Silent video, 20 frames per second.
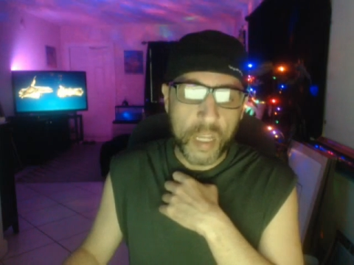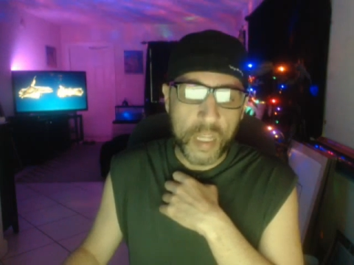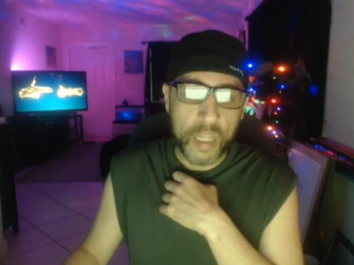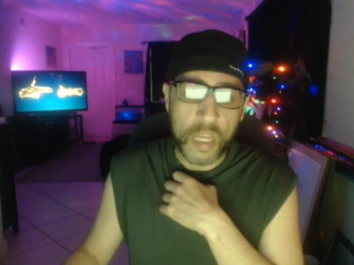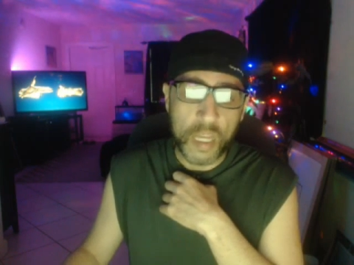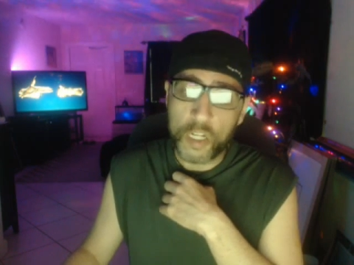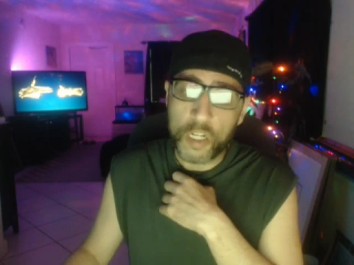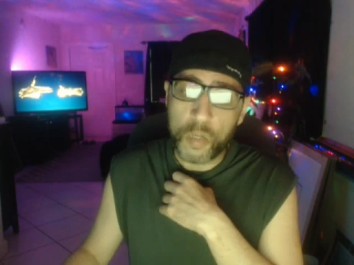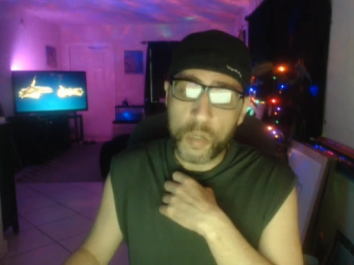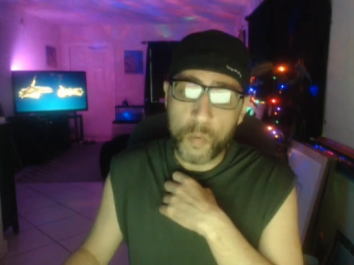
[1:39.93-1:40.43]

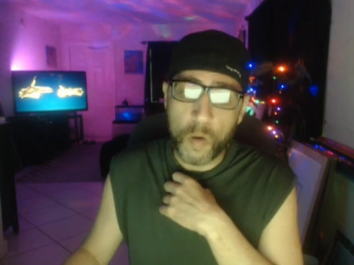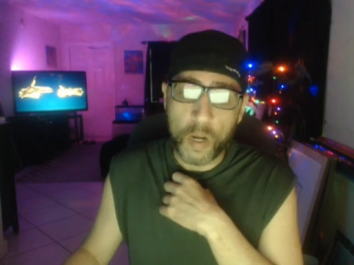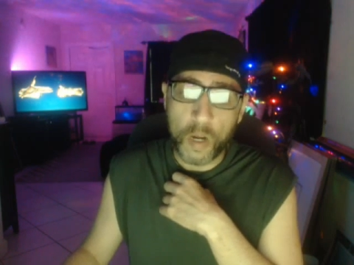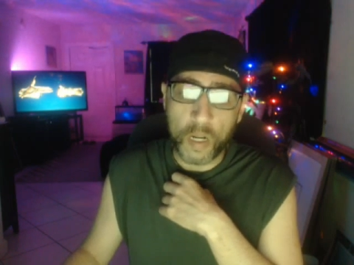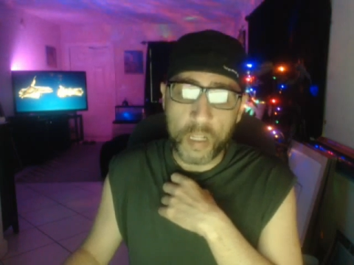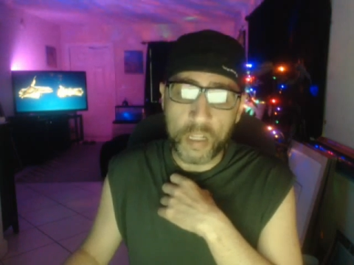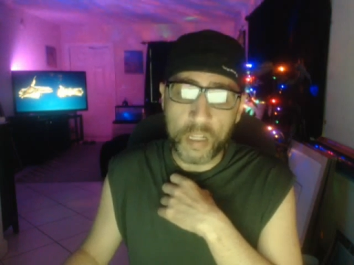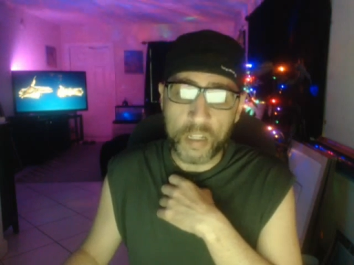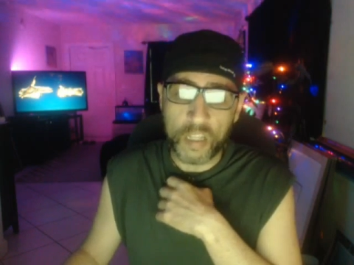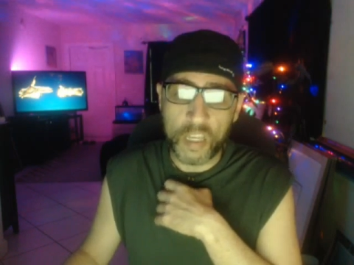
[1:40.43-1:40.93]
Then she
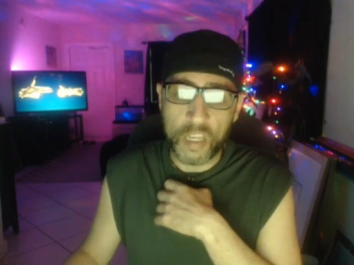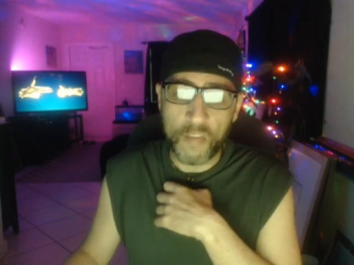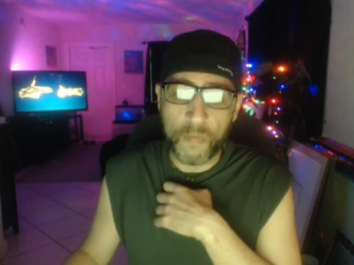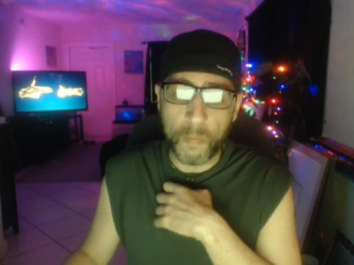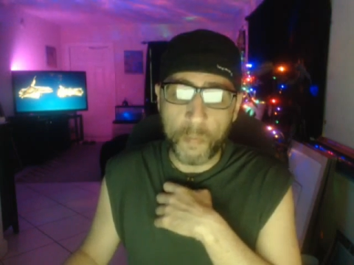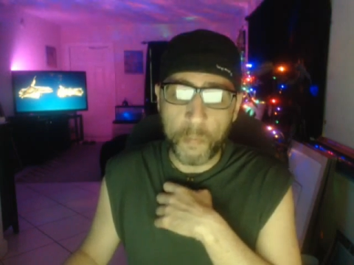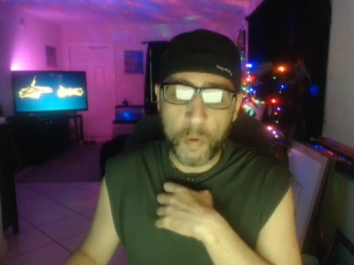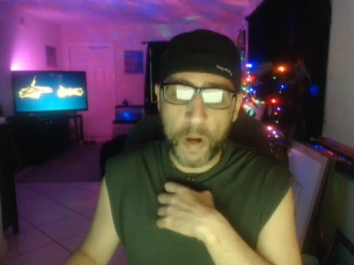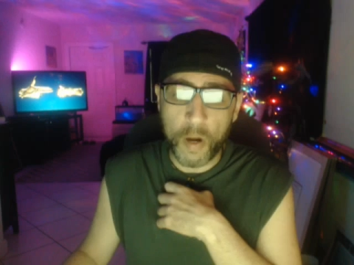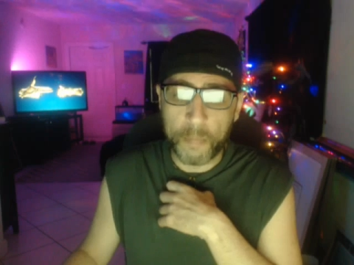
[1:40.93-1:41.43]
wanted to leave
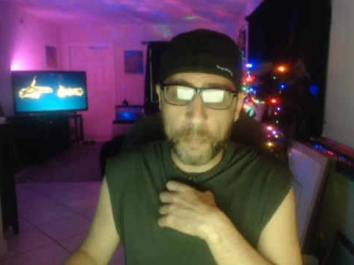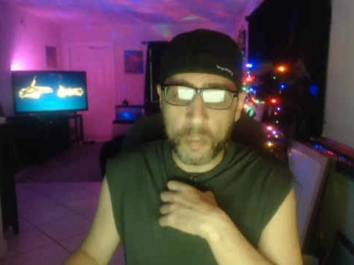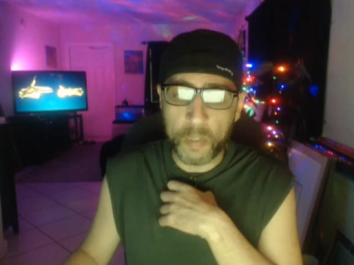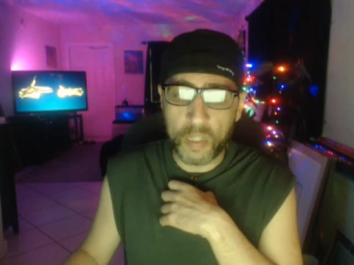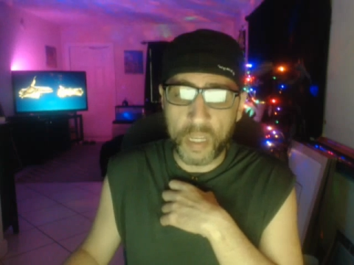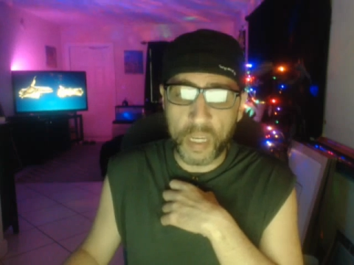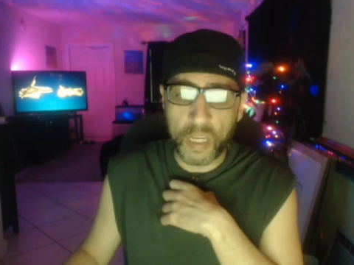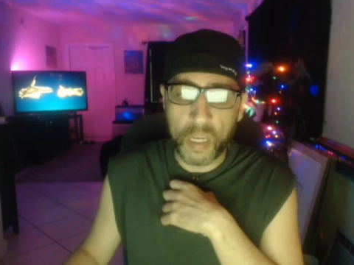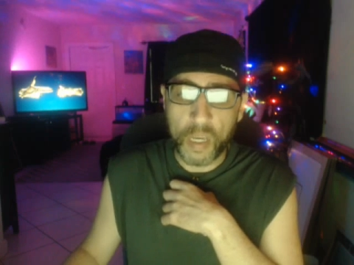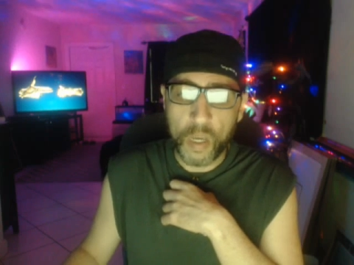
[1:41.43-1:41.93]

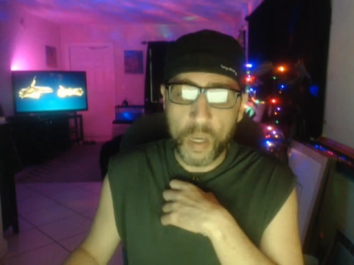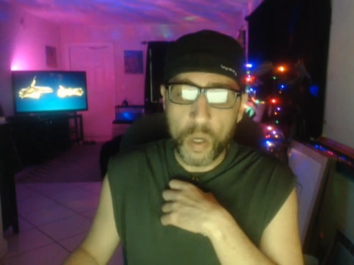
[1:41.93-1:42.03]
abruptly,